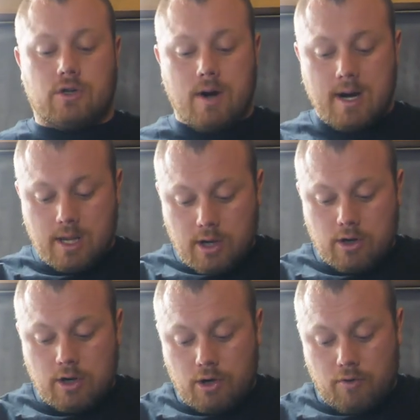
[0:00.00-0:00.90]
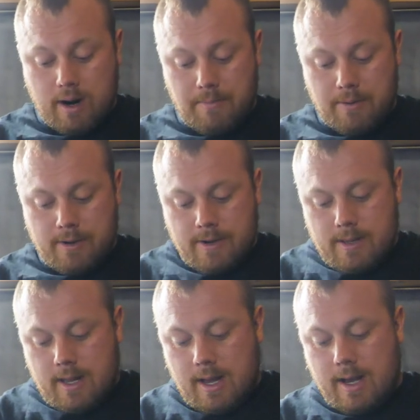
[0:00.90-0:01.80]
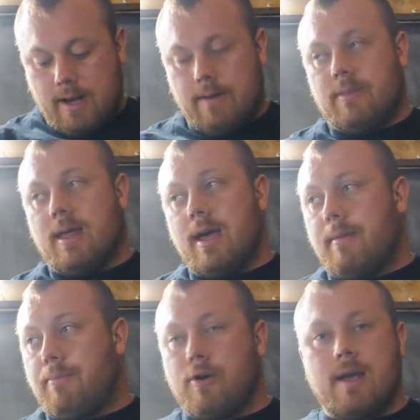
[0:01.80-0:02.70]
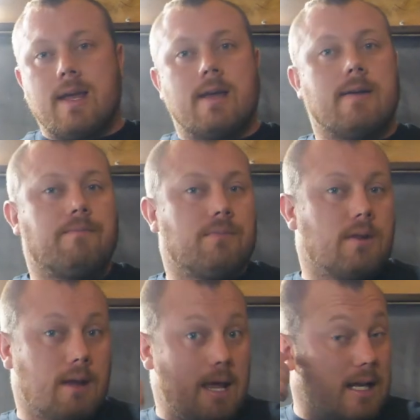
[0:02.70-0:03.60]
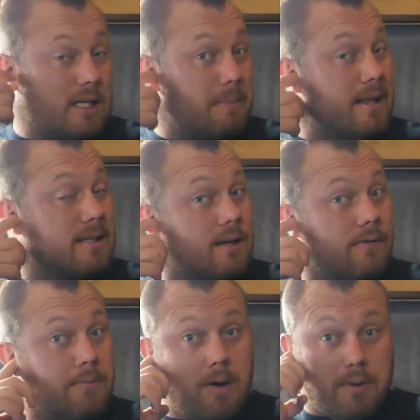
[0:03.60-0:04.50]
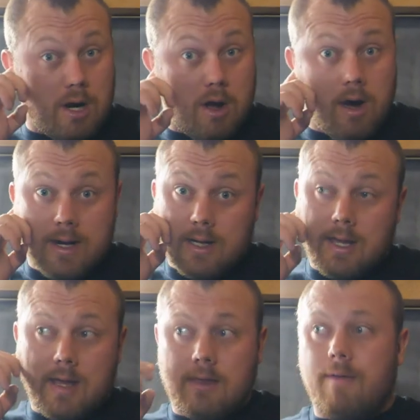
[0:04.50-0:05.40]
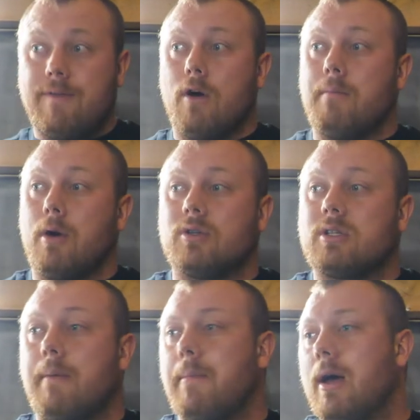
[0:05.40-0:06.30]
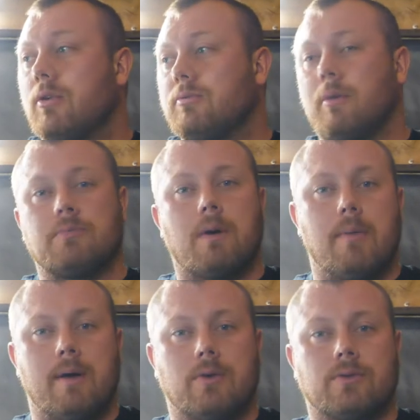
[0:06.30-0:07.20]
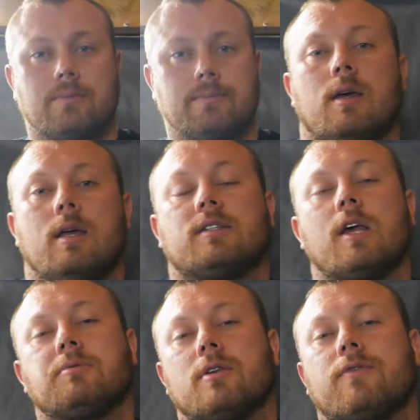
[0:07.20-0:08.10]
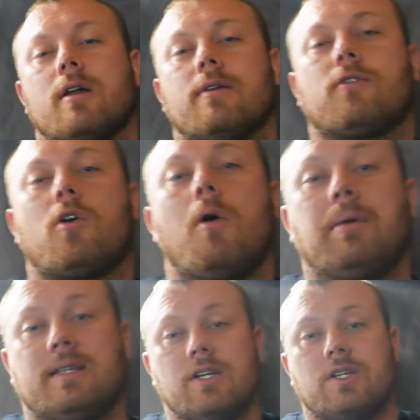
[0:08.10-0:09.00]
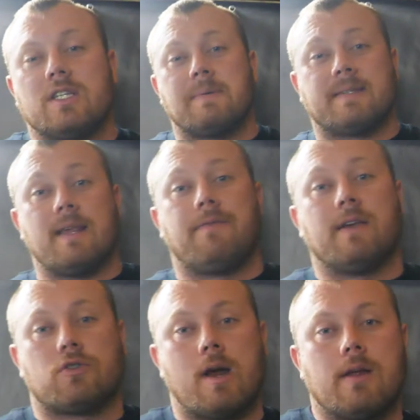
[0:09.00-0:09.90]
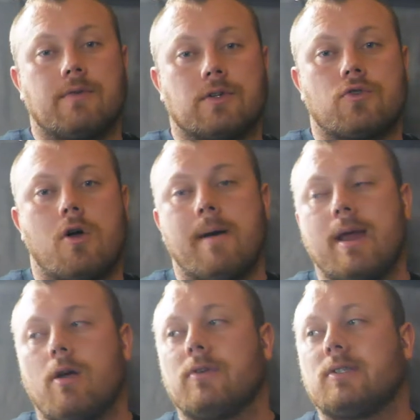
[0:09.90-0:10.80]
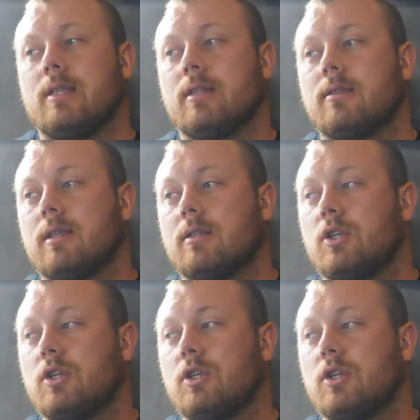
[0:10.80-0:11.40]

training your grip. They're pretty inexpensive, buy them online, and they fit on most dumbbells, most barbells. In terms of kind of competition specific training for strongman, obviously the